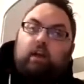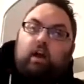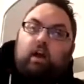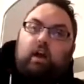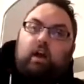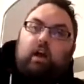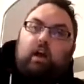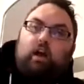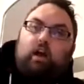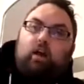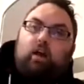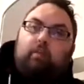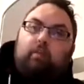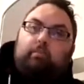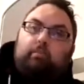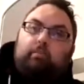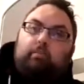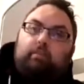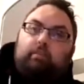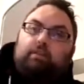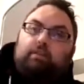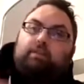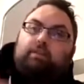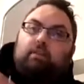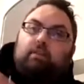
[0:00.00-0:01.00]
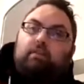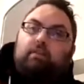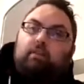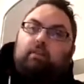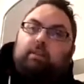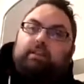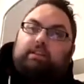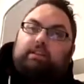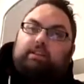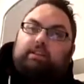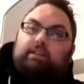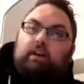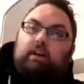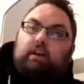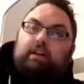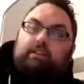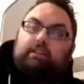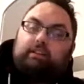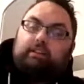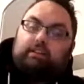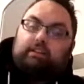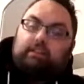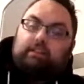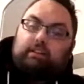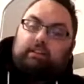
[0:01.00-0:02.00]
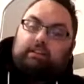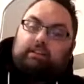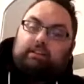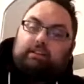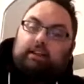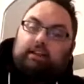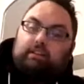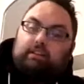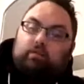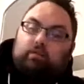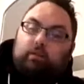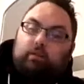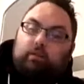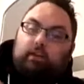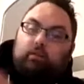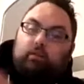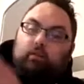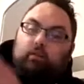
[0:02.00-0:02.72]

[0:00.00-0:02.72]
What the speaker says: But something we started to discuss last week